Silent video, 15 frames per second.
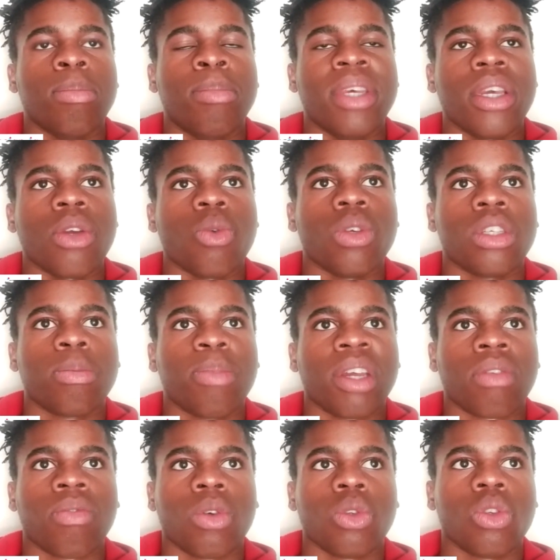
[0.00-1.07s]
being
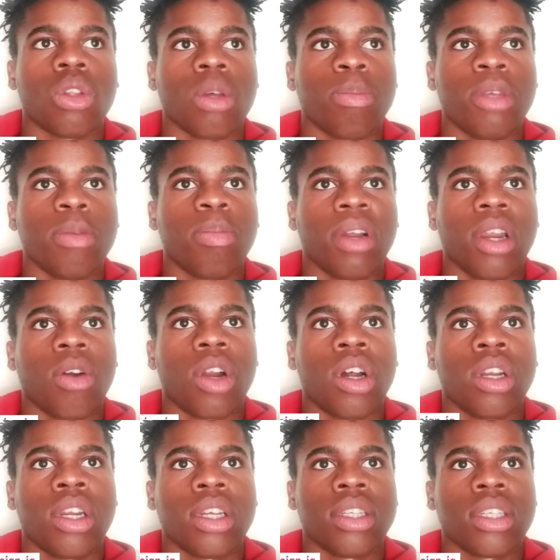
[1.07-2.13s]
respectful to the people
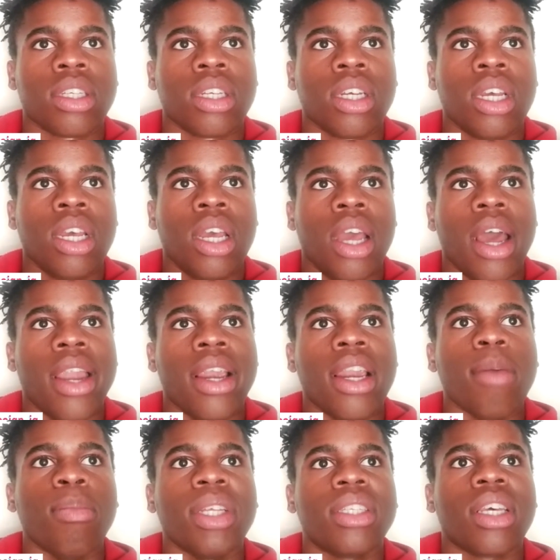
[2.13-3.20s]
around us and
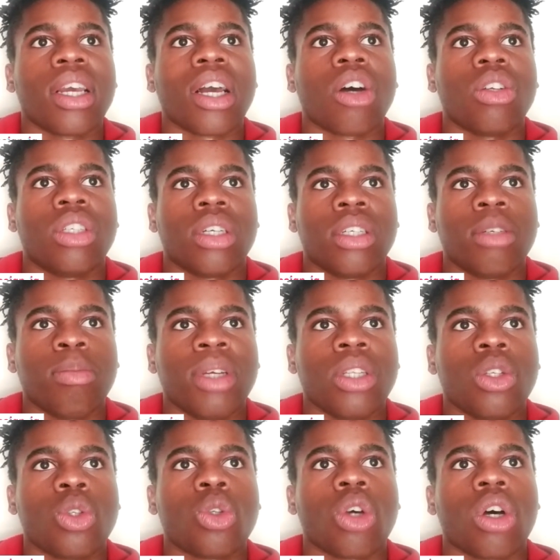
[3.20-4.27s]
limiting our
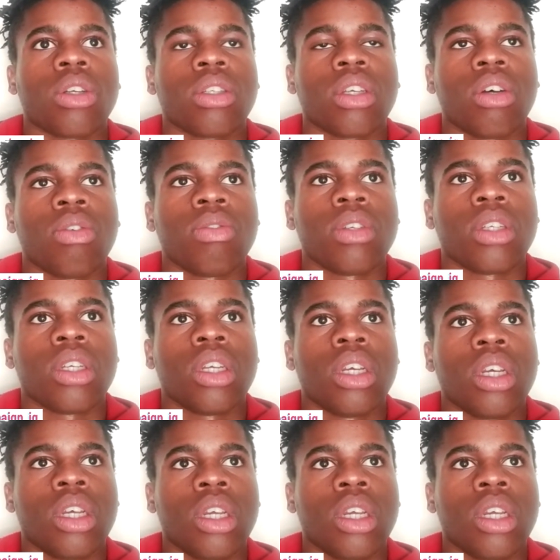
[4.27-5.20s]
judgments to ourselves.